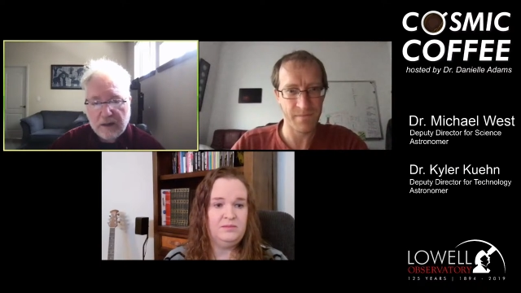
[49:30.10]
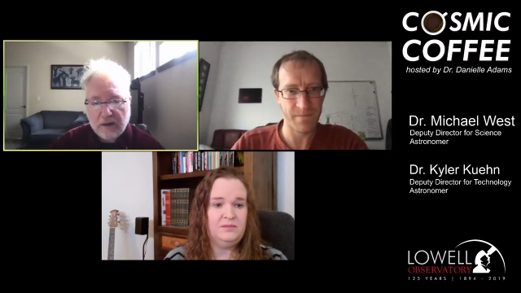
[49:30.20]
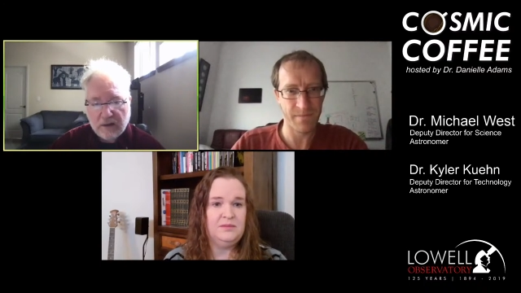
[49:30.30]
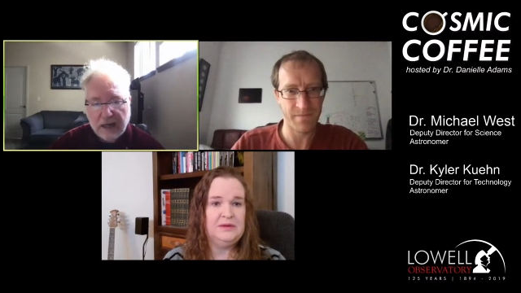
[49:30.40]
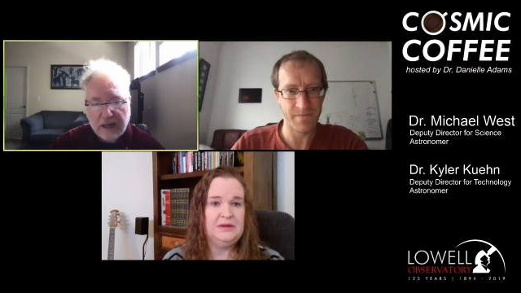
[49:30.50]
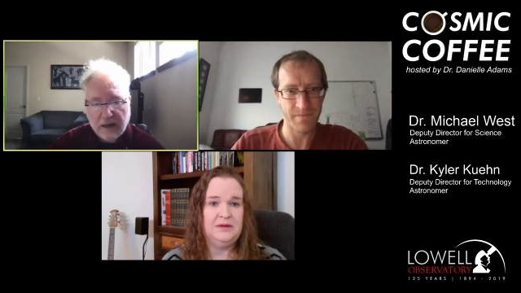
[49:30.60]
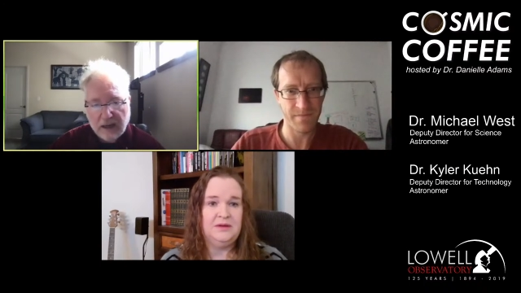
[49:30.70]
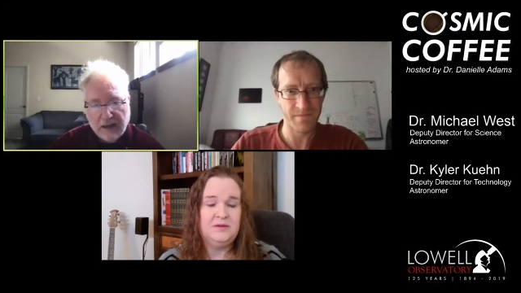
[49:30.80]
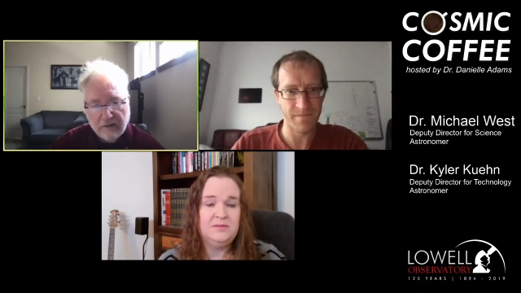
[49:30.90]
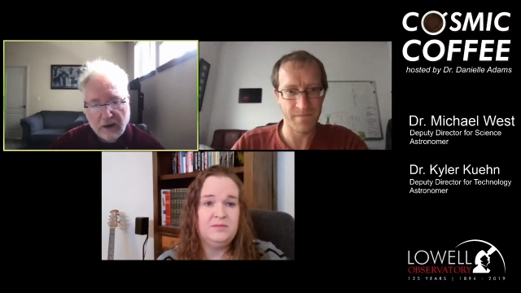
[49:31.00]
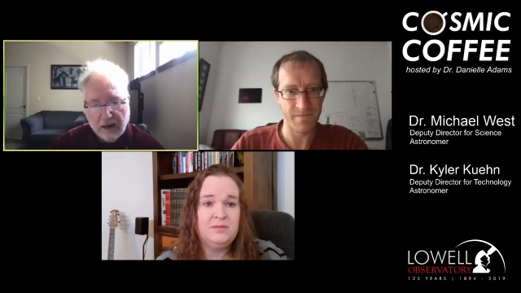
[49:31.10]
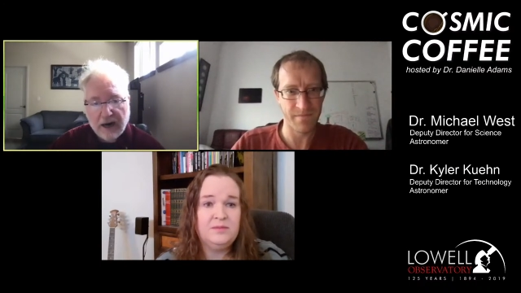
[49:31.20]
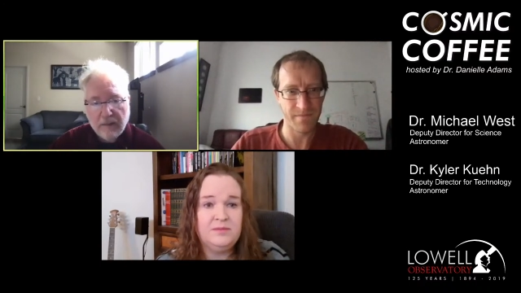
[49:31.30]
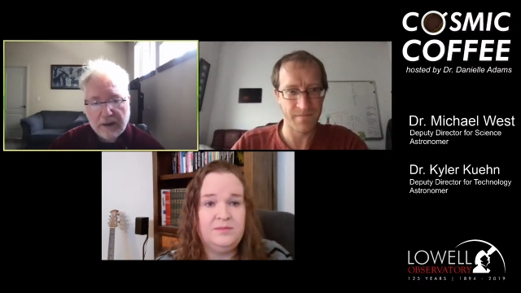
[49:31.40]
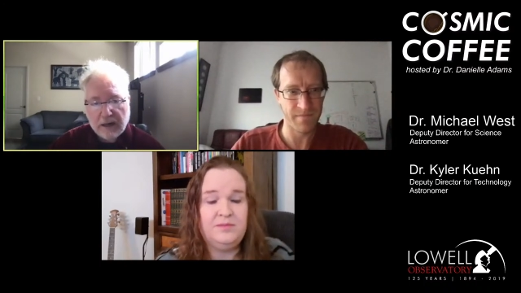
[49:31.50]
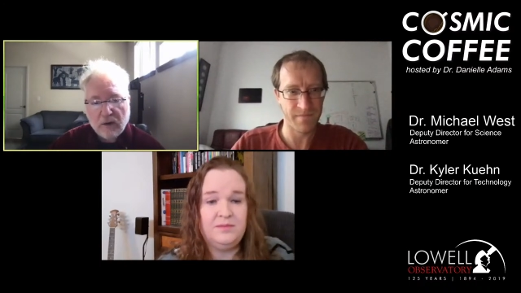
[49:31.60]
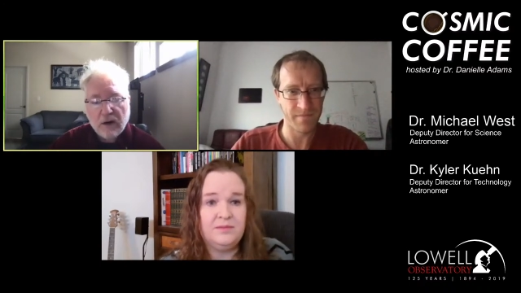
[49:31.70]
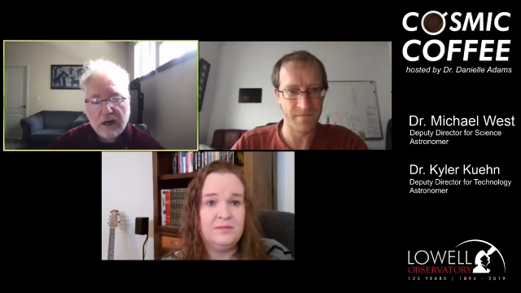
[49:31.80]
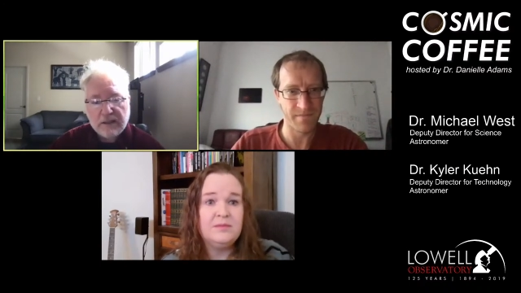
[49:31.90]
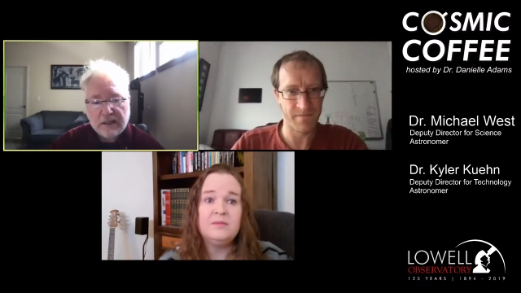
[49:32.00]
Speaker 1: use today are Arabic in
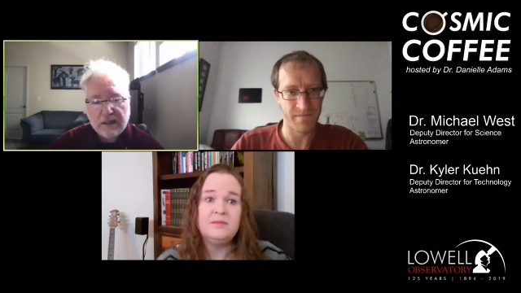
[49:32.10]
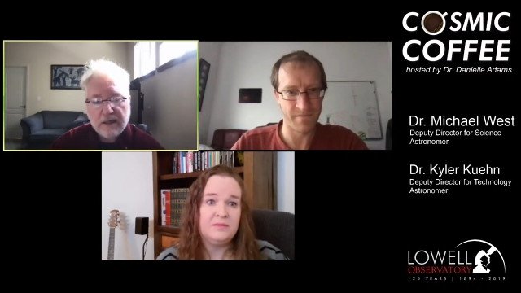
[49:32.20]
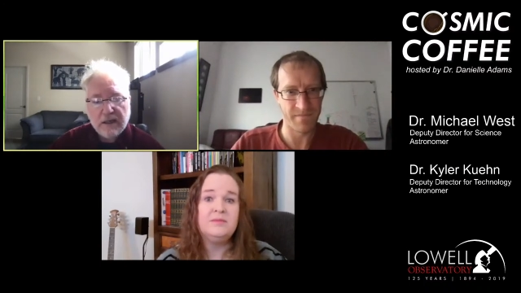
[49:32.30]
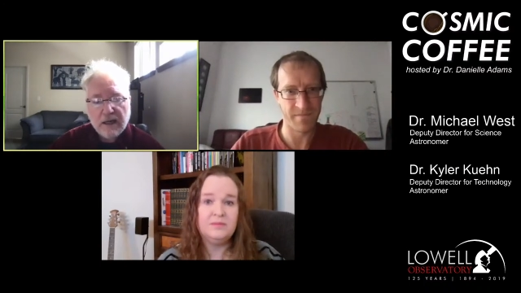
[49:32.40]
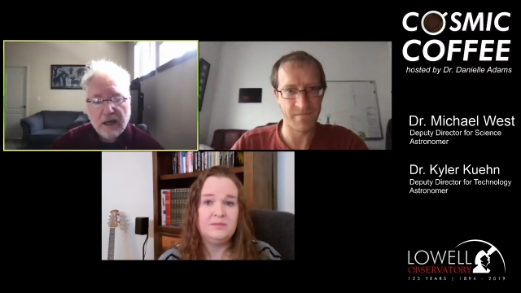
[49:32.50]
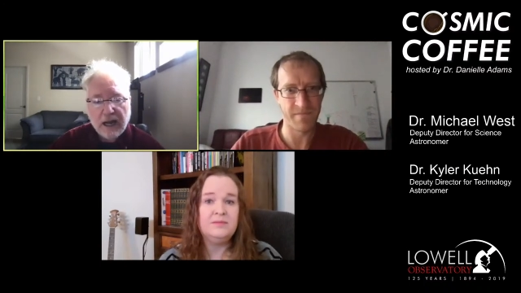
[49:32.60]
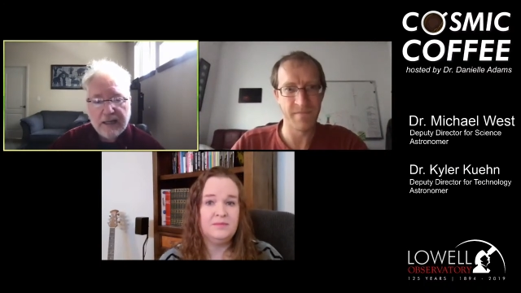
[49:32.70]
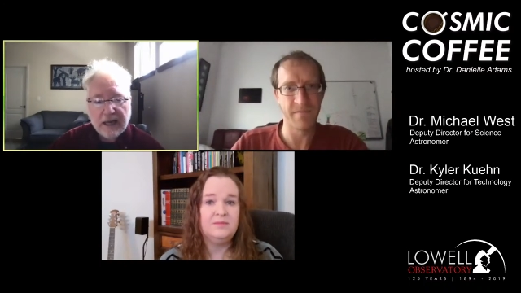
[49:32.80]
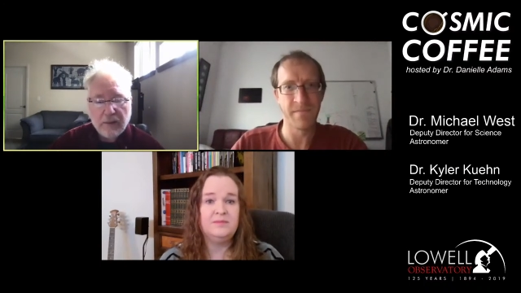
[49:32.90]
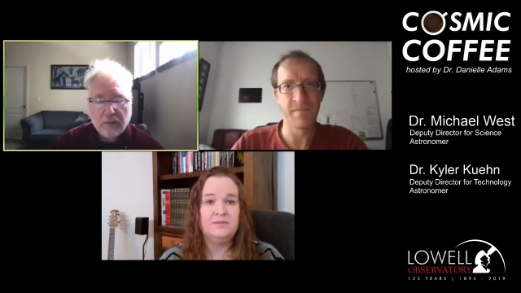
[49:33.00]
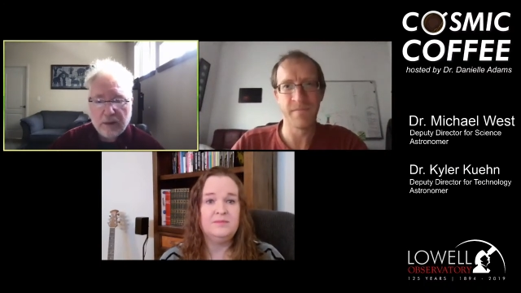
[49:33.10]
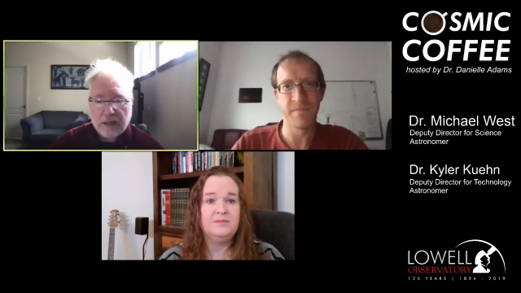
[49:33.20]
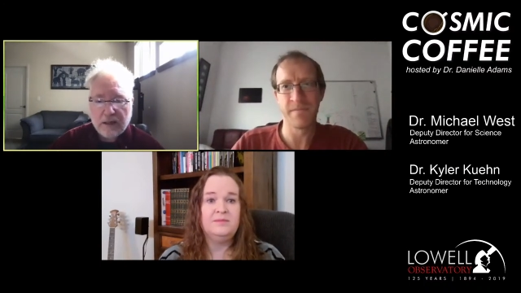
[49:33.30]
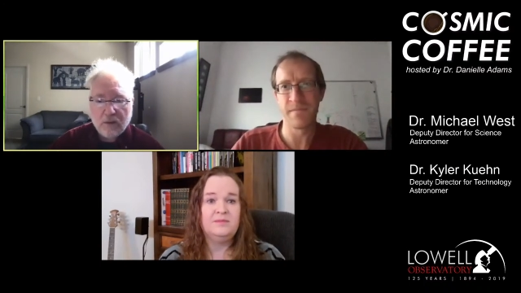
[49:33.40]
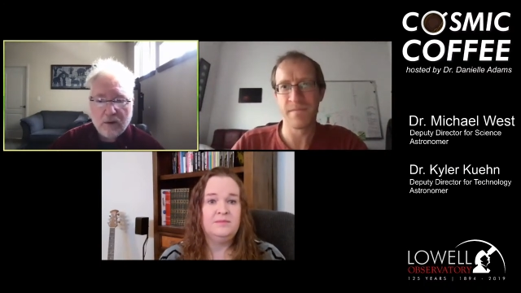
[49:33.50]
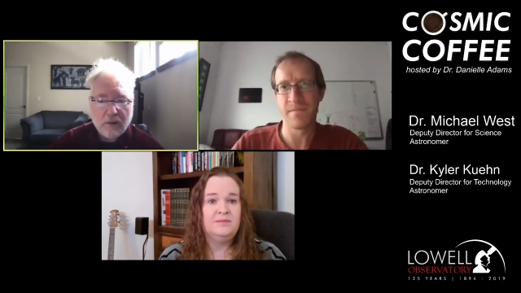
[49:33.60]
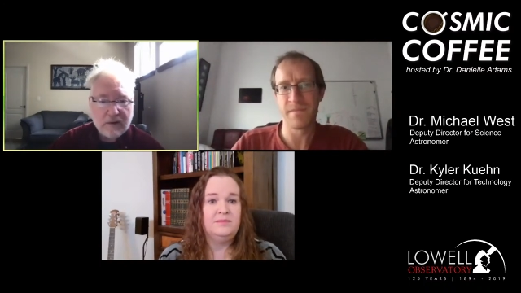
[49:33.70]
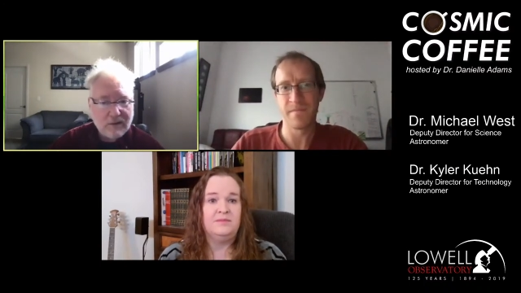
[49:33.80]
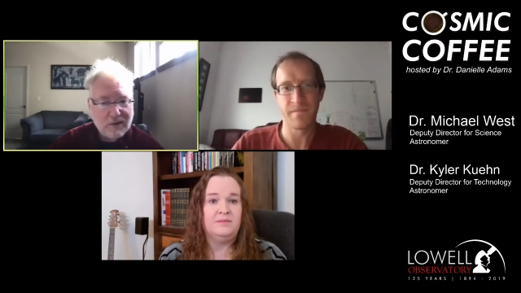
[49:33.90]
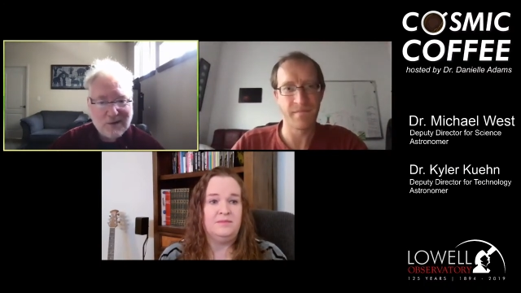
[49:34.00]
origin, and yet we don't
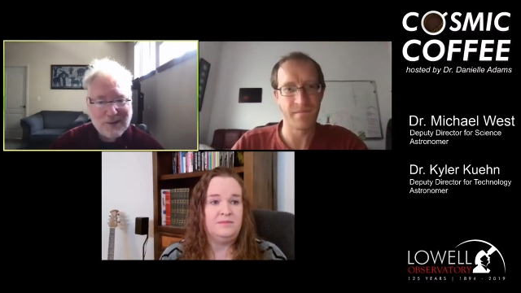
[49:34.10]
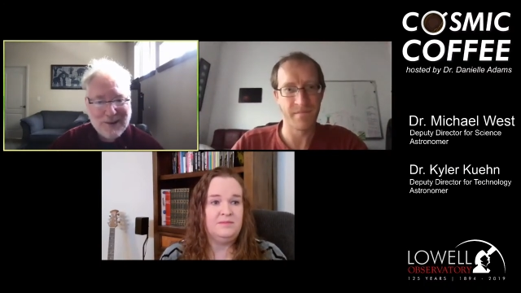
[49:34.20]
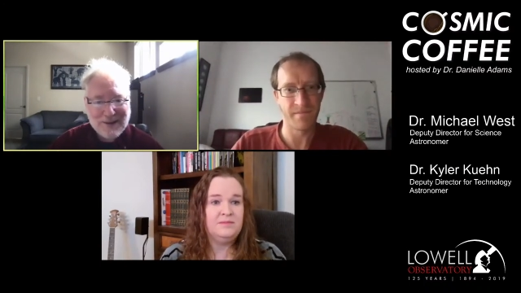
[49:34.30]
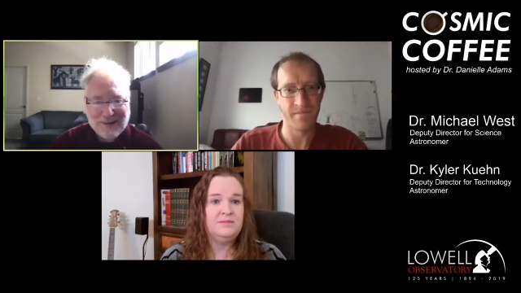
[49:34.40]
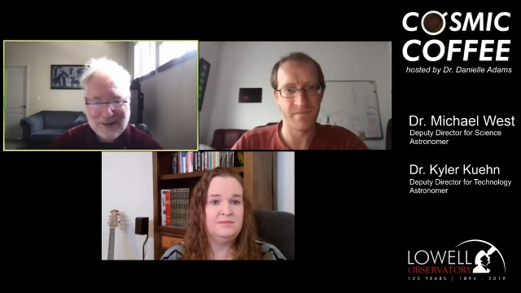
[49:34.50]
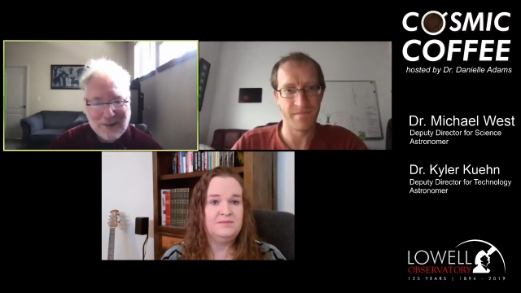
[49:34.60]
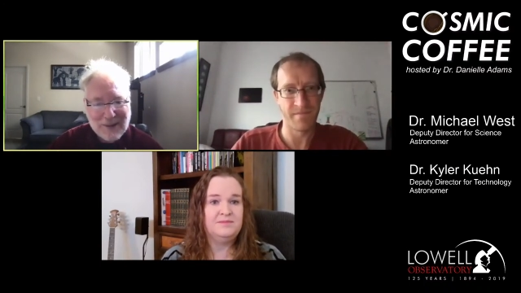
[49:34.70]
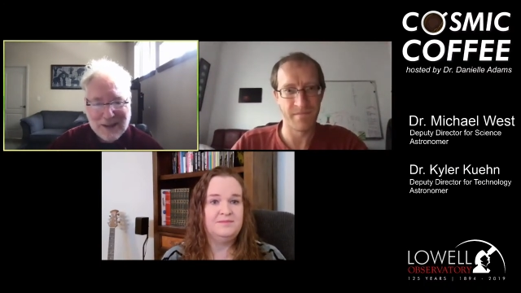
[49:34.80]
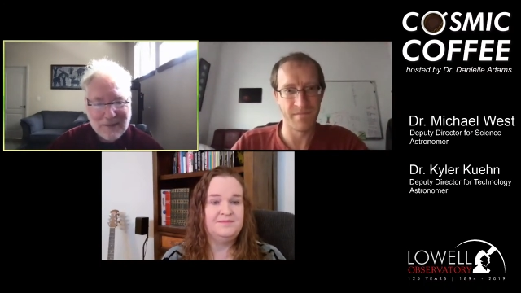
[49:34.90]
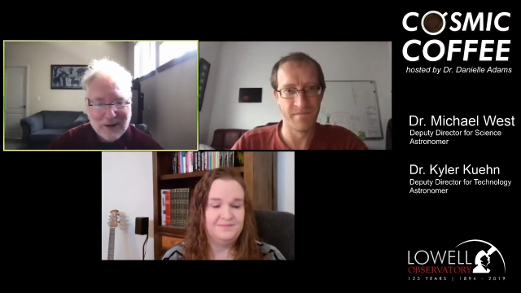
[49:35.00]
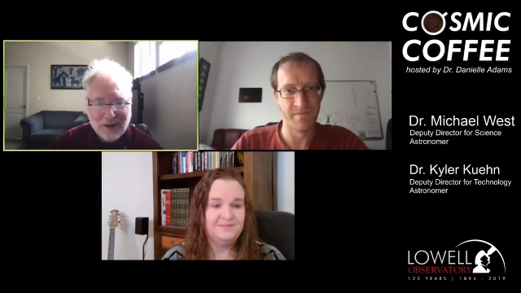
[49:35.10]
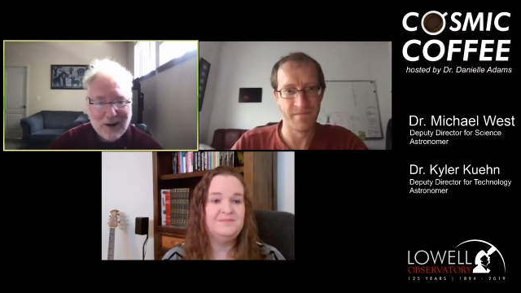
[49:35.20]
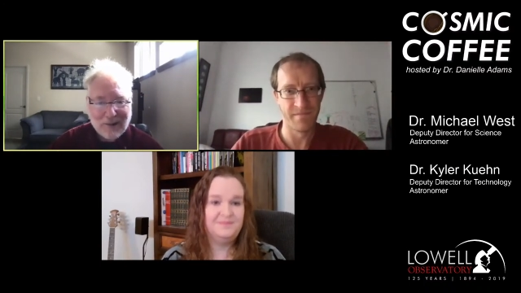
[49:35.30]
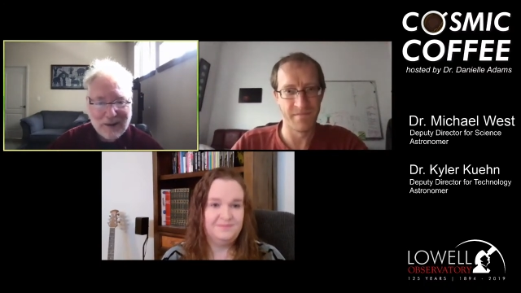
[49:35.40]
always know the stories that go with them at all,